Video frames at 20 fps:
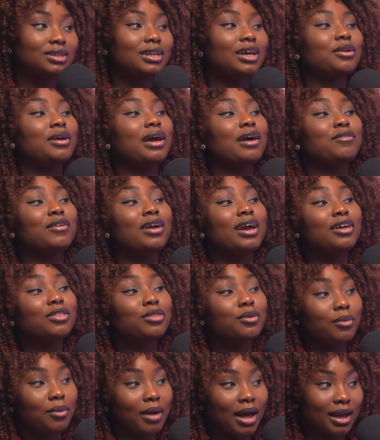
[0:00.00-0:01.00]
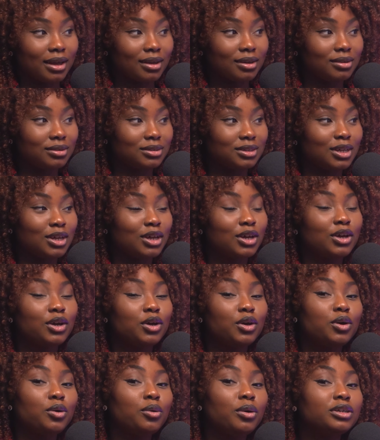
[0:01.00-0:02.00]
Now you have your ethical hackers
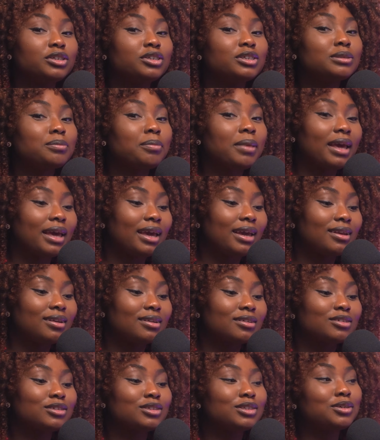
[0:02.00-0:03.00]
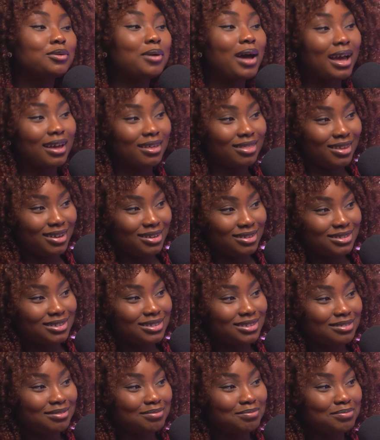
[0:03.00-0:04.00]
who are just paid to hack
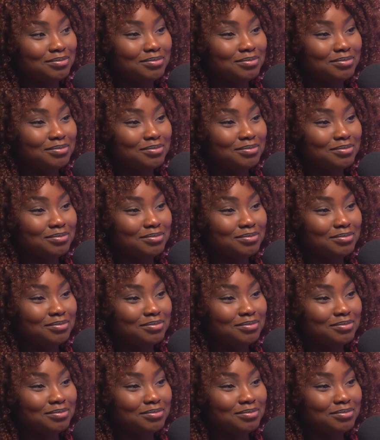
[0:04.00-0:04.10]
things.